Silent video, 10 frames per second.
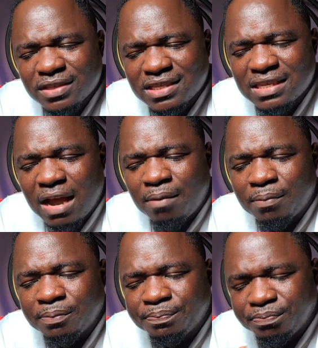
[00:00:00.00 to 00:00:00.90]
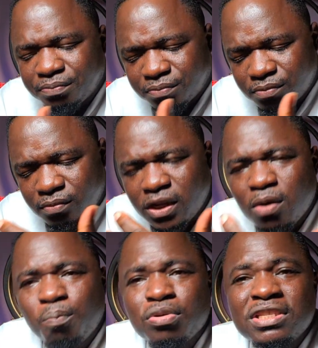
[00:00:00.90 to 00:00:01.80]
some
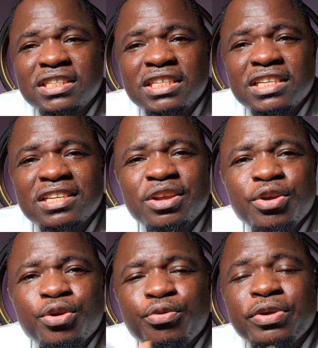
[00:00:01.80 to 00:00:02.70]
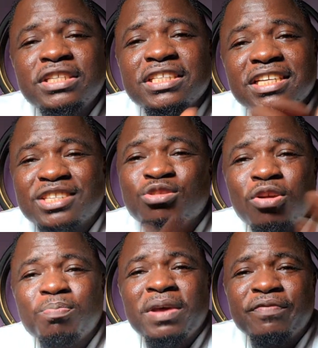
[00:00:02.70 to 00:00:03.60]
position which is
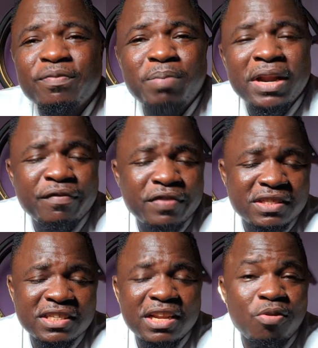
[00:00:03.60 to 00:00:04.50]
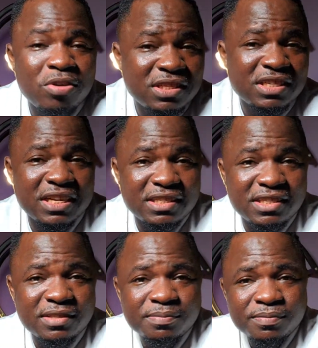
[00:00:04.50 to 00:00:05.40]
not benefiting the
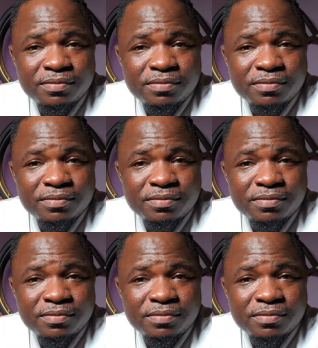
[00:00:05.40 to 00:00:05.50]
continent.